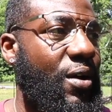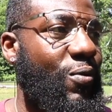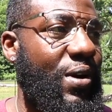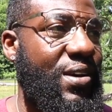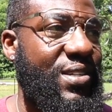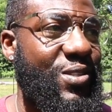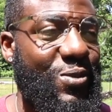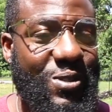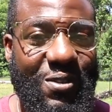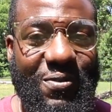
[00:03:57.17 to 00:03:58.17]
was
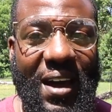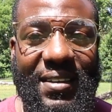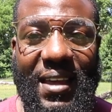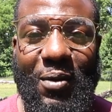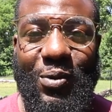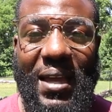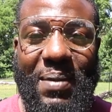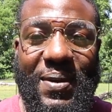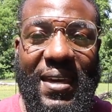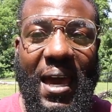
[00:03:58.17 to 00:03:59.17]
due to the fact that when
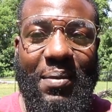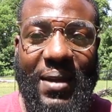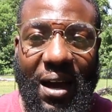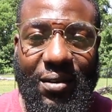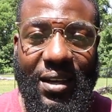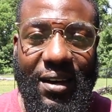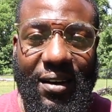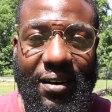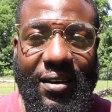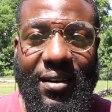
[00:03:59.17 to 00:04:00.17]
AP came down
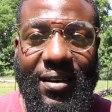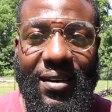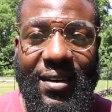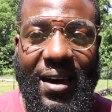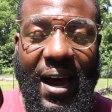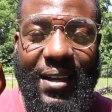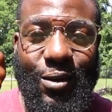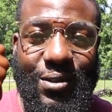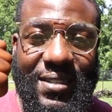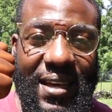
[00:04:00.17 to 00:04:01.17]
here, I
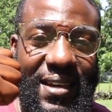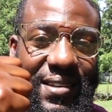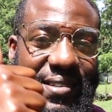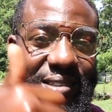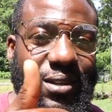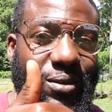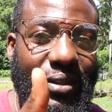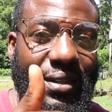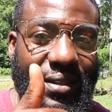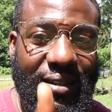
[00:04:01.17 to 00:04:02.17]
noticed that he still
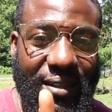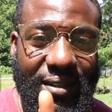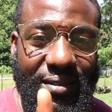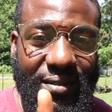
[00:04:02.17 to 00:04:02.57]
looked good.